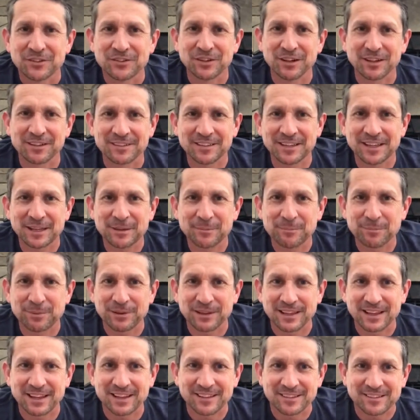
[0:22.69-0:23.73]
Shelter in
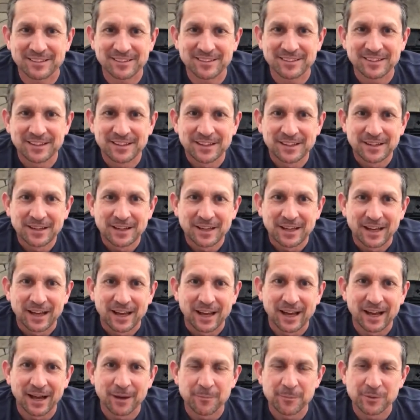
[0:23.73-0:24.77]
place,
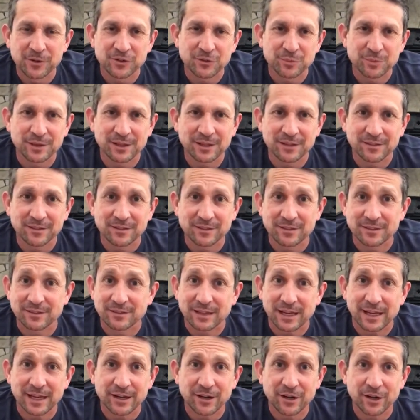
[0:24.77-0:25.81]
which means
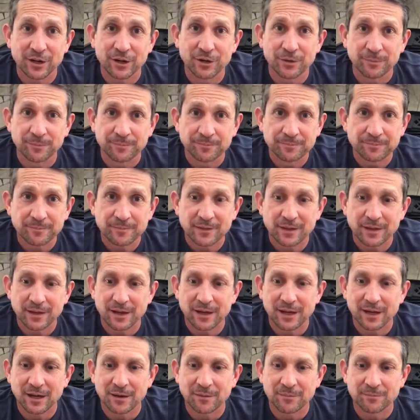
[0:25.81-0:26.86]
stay at
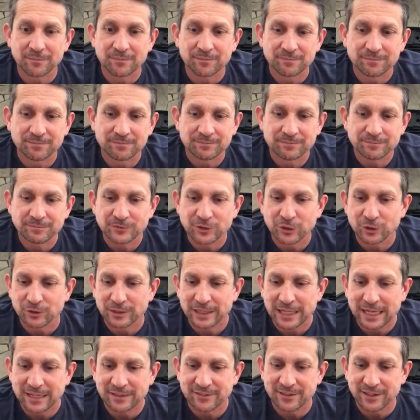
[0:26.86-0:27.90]
home. You're
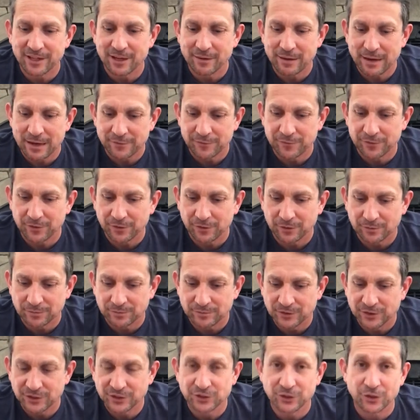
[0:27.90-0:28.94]
allowed to go out for
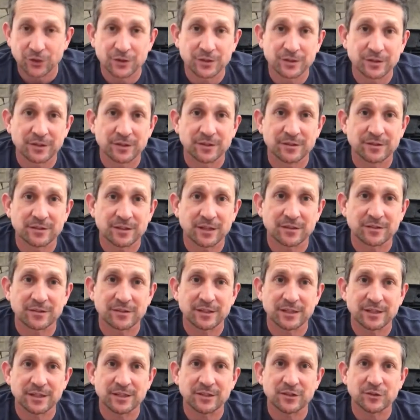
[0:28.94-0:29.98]
certain
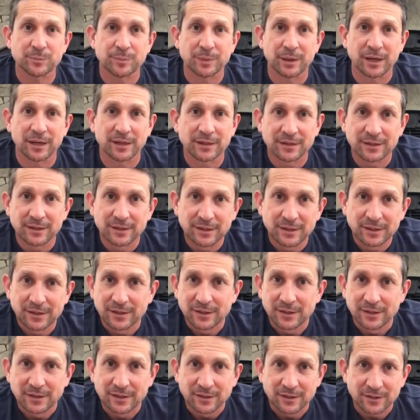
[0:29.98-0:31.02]
necessities, but
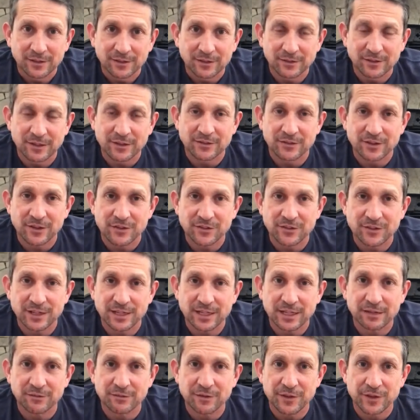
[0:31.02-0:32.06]
distancing
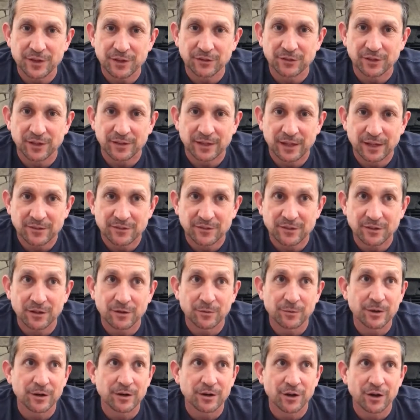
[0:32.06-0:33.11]
and everything else like that. So
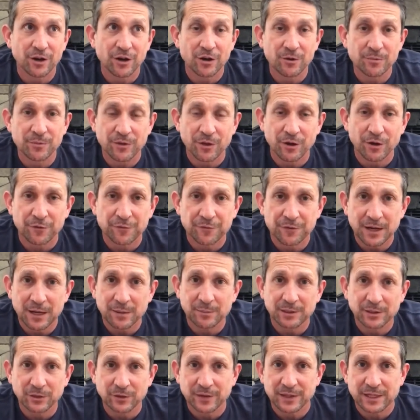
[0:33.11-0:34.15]
we're at home with the whole
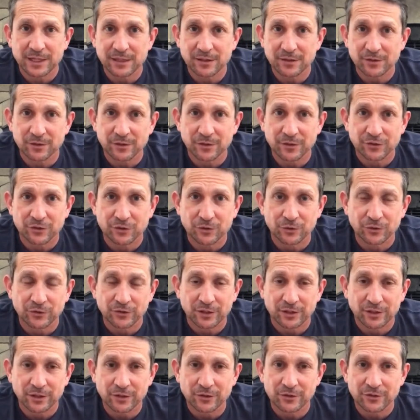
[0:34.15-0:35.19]
family. All the schools are
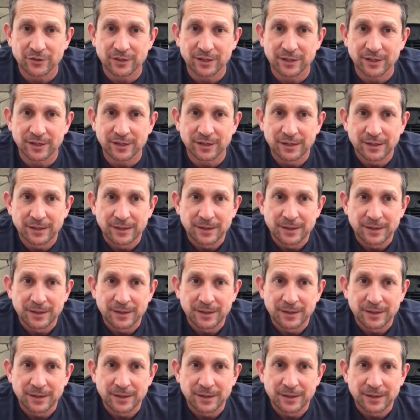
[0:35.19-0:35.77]
closed here,